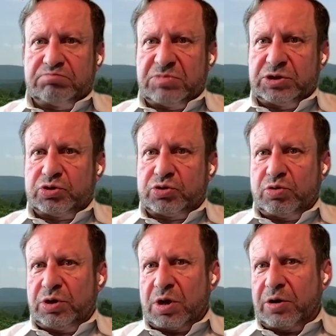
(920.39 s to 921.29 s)
is
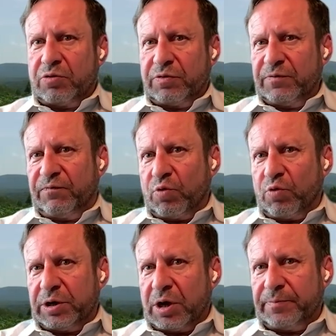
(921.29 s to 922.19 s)

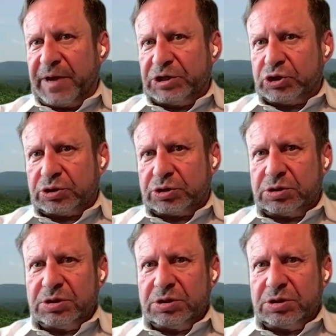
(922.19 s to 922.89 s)
3,949 pages.